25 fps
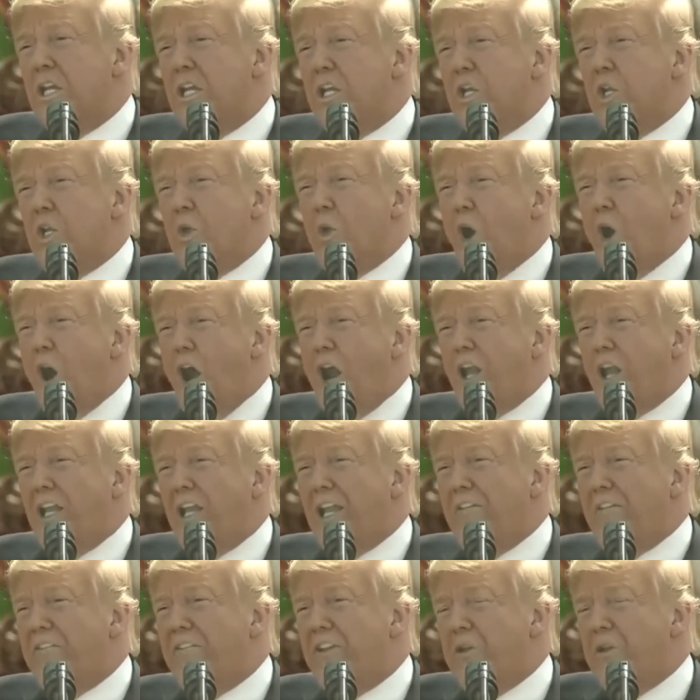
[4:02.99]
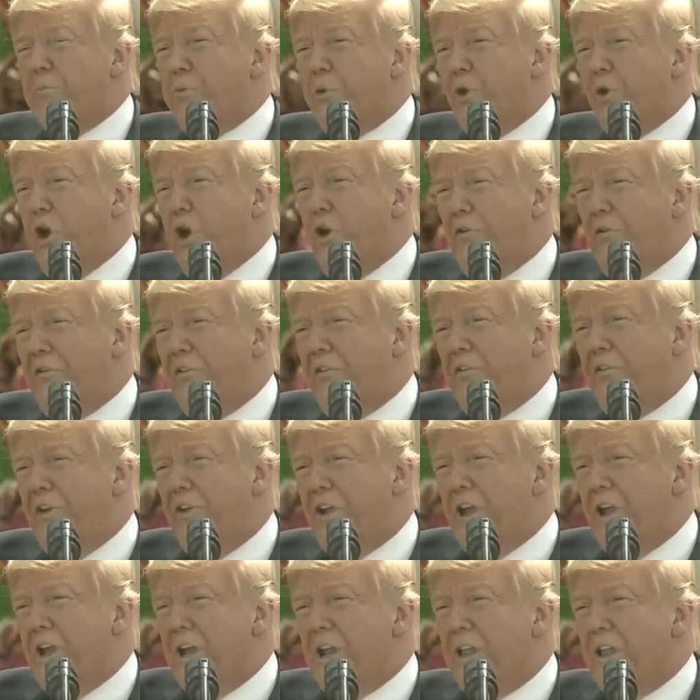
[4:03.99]
You are living proof
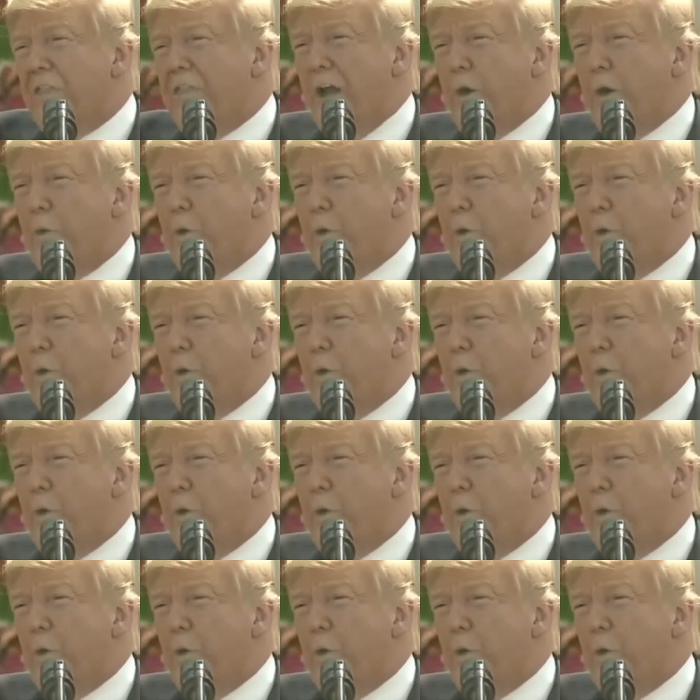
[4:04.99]
that